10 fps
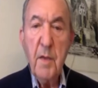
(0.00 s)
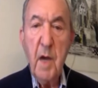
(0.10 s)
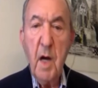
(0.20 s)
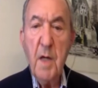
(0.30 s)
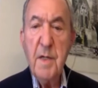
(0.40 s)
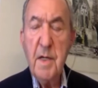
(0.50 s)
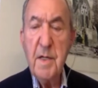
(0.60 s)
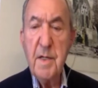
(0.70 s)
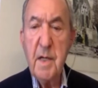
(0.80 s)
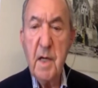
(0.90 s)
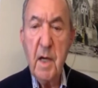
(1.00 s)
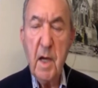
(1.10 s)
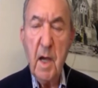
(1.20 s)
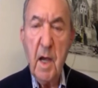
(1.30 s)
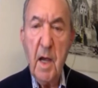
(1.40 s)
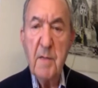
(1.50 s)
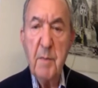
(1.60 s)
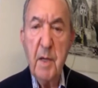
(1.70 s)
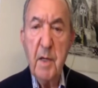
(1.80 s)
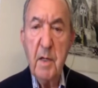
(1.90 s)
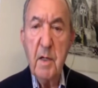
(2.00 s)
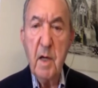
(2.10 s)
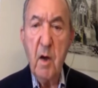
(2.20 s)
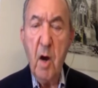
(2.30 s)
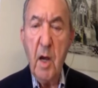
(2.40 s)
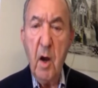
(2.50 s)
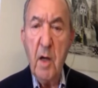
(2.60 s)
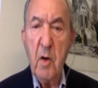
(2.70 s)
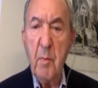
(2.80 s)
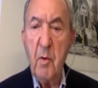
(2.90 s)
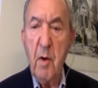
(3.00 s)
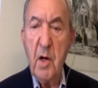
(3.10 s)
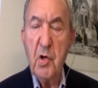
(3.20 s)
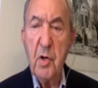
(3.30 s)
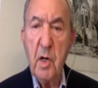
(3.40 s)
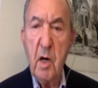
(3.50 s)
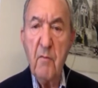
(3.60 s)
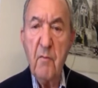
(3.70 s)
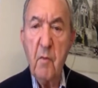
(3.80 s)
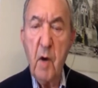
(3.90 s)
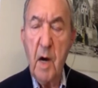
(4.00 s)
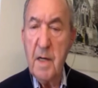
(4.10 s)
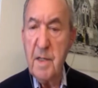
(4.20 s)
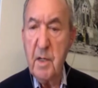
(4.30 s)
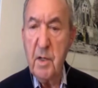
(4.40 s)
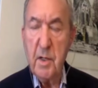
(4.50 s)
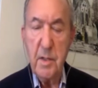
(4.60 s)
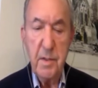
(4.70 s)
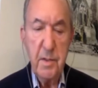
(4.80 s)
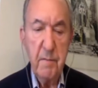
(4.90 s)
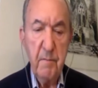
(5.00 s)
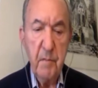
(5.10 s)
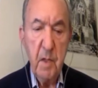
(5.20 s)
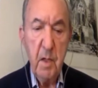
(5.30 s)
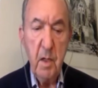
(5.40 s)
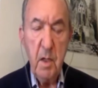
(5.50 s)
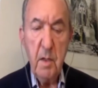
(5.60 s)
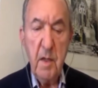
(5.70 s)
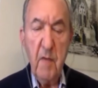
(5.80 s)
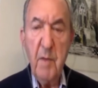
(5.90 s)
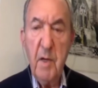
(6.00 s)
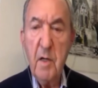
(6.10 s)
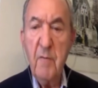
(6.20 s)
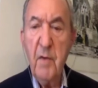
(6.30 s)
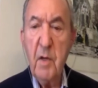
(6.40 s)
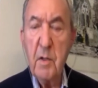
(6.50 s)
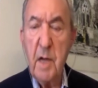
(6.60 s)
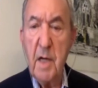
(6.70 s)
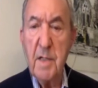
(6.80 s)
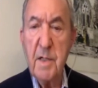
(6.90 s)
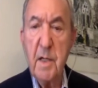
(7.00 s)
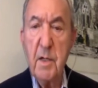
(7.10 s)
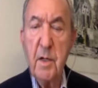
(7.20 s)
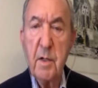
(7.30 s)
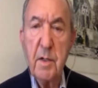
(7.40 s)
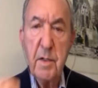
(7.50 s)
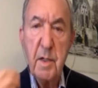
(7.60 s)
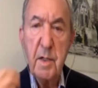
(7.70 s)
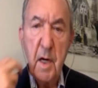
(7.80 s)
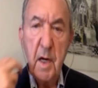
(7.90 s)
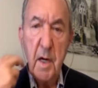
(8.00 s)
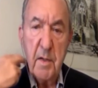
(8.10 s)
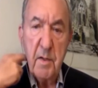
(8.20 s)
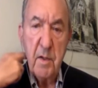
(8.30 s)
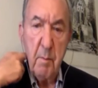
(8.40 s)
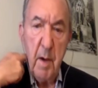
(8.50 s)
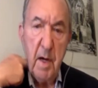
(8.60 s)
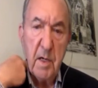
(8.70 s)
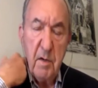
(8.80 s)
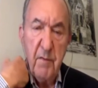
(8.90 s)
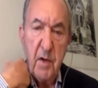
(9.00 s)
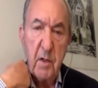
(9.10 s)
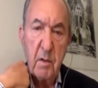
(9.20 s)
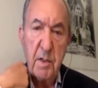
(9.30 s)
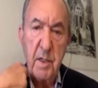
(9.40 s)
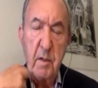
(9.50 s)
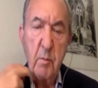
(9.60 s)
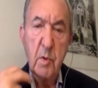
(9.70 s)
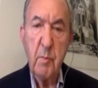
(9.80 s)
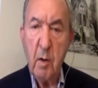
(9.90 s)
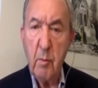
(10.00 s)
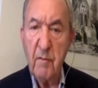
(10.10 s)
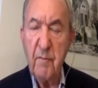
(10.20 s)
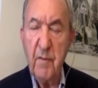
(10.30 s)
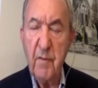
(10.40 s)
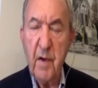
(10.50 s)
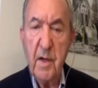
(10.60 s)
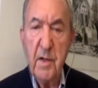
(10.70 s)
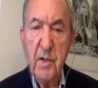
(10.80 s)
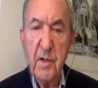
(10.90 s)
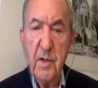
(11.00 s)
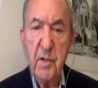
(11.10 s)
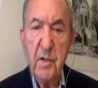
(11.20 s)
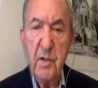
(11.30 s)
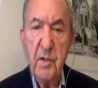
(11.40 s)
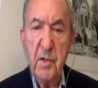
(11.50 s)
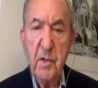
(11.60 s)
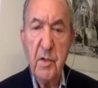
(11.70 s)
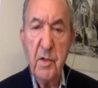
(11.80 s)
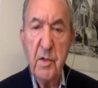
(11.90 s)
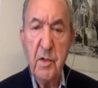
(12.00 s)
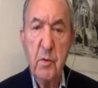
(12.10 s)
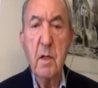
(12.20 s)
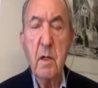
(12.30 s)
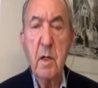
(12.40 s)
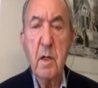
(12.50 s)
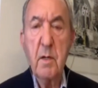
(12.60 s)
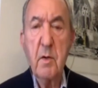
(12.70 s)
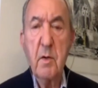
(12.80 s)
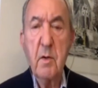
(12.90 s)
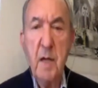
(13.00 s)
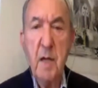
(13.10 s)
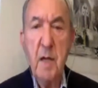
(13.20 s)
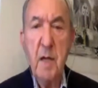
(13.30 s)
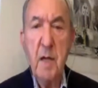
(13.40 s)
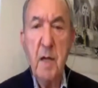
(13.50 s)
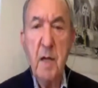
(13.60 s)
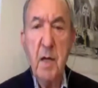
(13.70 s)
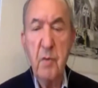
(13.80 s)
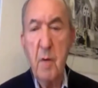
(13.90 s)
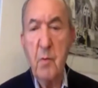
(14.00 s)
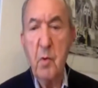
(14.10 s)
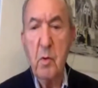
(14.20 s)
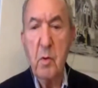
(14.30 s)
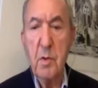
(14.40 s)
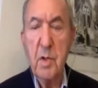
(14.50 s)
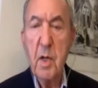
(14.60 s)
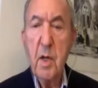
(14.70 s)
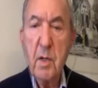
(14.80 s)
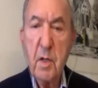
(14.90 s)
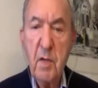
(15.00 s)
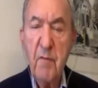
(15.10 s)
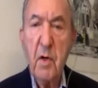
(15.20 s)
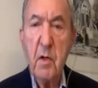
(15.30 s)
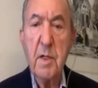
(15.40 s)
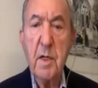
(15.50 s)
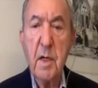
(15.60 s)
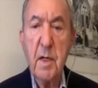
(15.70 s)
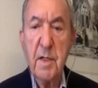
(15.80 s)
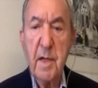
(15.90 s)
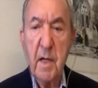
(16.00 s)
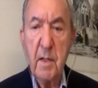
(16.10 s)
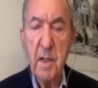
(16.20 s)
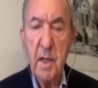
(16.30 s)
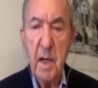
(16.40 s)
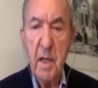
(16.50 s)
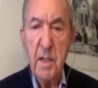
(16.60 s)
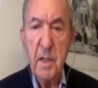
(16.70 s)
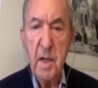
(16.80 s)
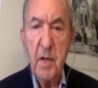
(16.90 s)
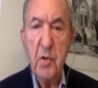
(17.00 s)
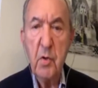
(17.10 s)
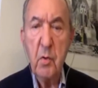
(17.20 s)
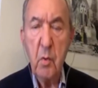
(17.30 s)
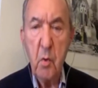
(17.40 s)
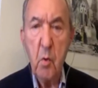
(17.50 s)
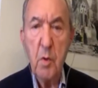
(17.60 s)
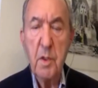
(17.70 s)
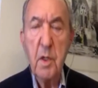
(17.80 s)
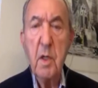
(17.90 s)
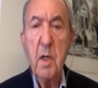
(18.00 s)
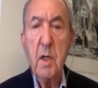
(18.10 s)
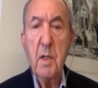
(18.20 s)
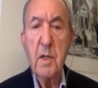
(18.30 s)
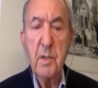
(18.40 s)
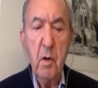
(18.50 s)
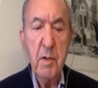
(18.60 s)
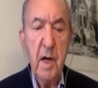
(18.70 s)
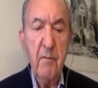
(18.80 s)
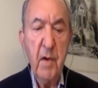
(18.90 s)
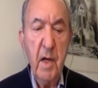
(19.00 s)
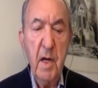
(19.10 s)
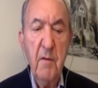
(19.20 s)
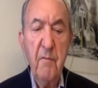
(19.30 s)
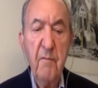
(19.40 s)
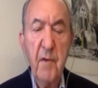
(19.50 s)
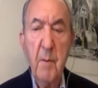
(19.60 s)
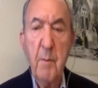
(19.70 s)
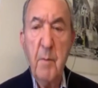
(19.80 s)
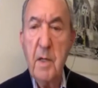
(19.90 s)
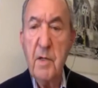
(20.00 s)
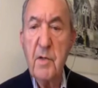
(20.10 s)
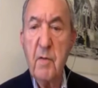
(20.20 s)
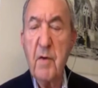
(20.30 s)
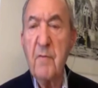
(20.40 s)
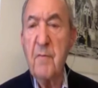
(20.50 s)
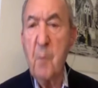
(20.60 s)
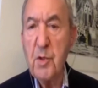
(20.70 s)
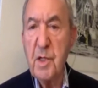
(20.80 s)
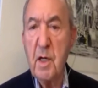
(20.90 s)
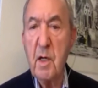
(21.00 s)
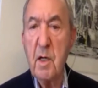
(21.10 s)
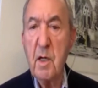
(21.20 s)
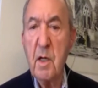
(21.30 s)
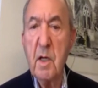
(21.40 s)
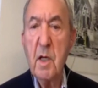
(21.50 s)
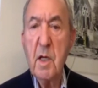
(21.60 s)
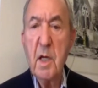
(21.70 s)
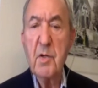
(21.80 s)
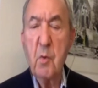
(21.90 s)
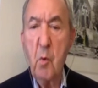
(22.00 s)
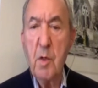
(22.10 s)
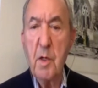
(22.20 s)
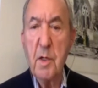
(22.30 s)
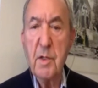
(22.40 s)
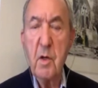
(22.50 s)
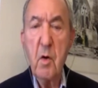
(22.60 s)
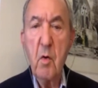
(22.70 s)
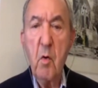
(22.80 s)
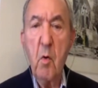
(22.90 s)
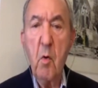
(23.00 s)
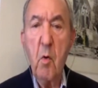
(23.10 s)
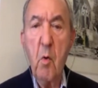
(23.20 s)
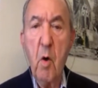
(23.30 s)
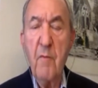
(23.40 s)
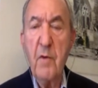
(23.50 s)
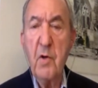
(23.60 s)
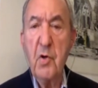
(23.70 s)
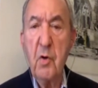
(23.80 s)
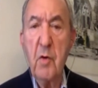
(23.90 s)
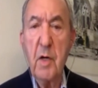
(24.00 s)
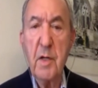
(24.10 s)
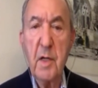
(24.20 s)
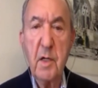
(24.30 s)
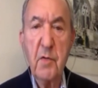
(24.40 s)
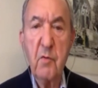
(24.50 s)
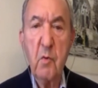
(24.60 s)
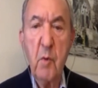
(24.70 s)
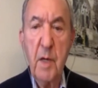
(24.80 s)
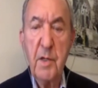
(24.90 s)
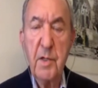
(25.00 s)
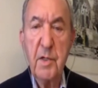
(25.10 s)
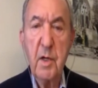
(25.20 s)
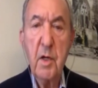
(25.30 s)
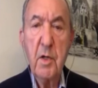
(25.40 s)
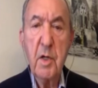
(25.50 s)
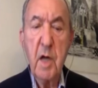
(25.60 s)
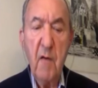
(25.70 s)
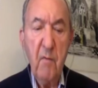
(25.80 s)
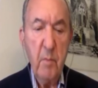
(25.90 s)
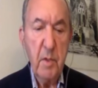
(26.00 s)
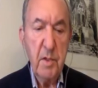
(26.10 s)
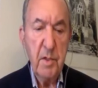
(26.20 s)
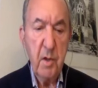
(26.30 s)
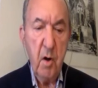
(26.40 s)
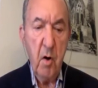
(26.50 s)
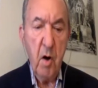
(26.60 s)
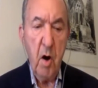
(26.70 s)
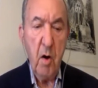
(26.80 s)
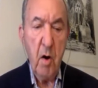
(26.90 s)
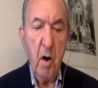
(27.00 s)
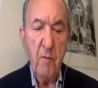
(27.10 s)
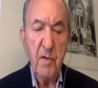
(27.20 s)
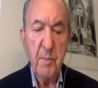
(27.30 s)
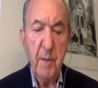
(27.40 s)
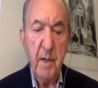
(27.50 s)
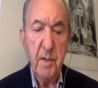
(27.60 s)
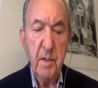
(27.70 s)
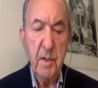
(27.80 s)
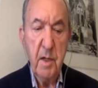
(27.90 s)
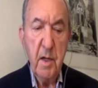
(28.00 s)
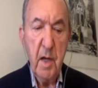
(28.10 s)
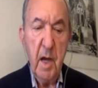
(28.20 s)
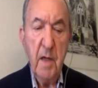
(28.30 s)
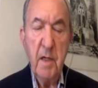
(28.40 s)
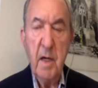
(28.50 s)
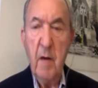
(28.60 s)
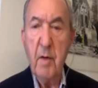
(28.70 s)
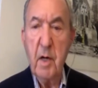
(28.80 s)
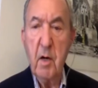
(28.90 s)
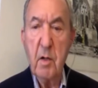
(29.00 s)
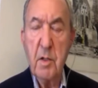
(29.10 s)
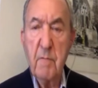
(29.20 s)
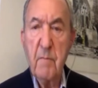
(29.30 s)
The ICC has been in operation now for 18 years. They've been a difficult 18 years, and the main difficulty, it was one we faced also in the UN, in the United Nations tribunals, the difficulty is that the International Court does not have any means of enforcing its orders or of ensuring that its requests to governments are respected and carried out.